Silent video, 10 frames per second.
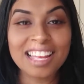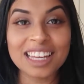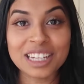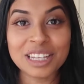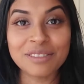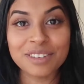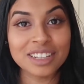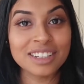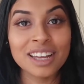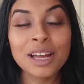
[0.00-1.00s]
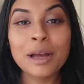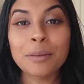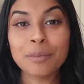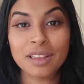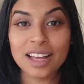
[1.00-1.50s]
I can even
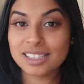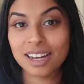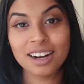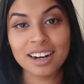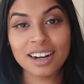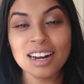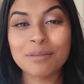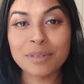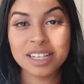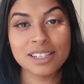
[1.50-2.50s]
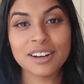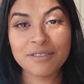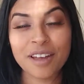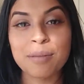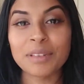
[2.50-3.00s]
bless her and bless
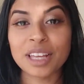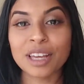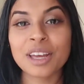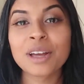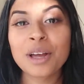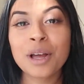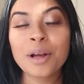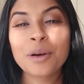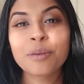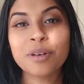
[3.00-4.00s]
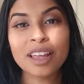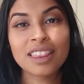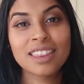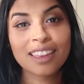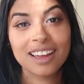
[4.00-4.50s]
our family with
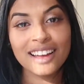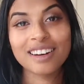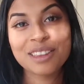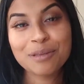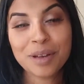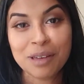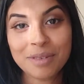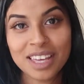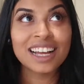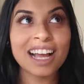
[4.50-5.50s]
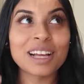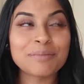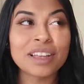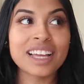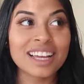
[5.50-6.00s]
another baby.
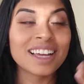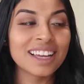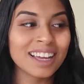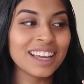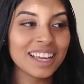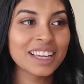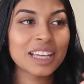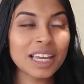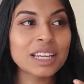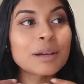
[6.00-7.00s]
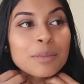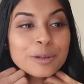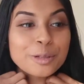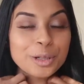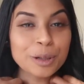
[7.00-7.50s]
I'm like getting
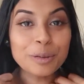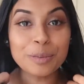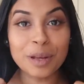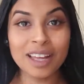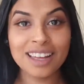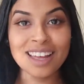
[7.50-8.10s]
emotional but